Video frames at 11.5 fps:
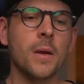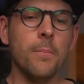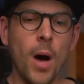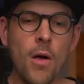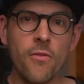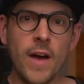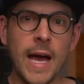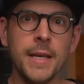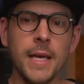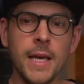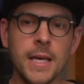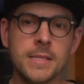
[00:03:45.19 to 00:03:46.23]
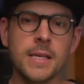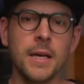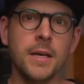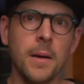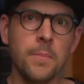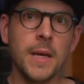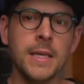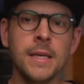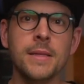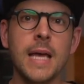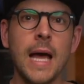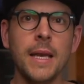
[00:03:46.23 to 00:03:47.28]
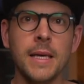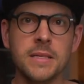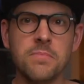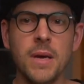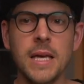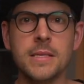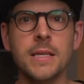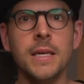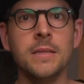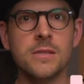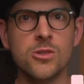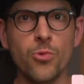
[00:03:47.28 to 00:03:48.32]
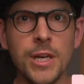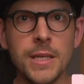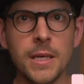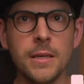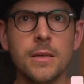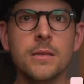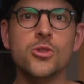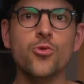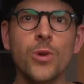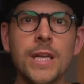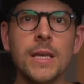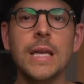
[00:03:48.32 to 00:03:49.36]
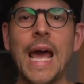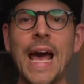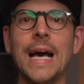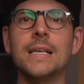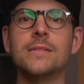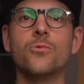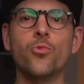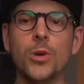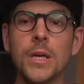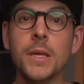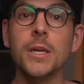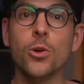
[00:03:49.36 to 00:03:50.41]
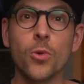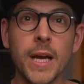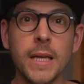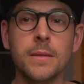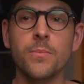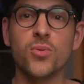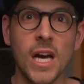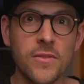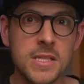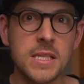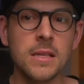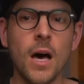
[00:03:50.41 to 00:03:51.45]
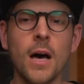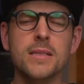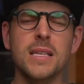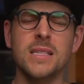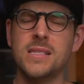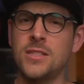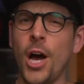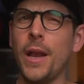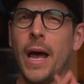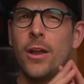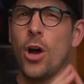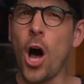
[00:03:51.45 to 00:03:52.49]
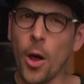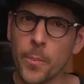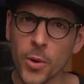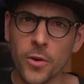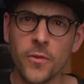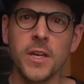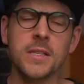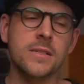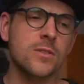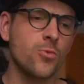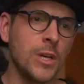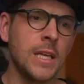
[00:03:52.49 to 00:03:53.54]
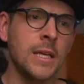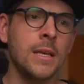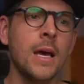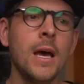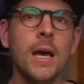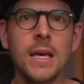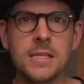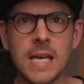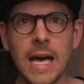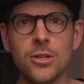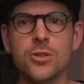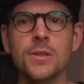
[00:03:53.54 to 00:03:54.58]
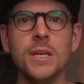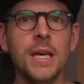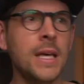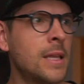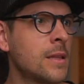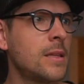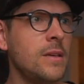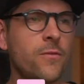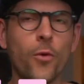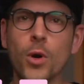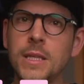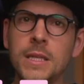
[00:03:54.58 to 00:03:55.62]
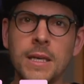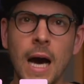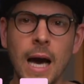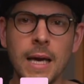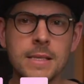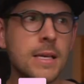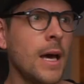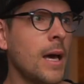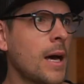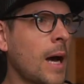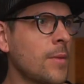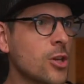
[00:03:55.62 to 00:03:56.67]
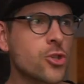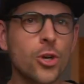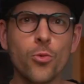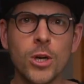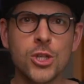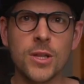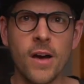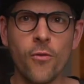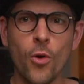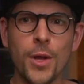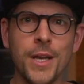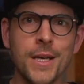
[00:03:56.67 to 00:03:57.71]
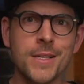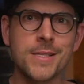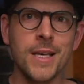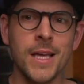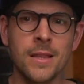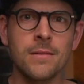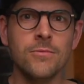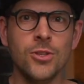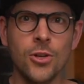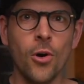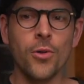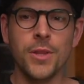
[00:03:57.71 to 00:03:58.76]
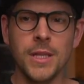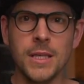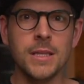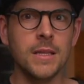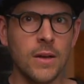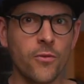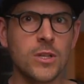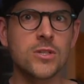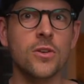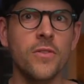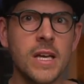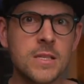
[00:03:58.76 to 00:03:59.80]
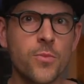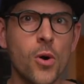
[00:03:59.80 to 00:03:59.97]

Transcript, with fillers: Mullvad is a company that is based in Sweden. Sweden has really great privacy laws. It's not at all perfect. Sweden is actually in the fourteen eyes. I'm not sure which level it is in, you know, the, the different surveillance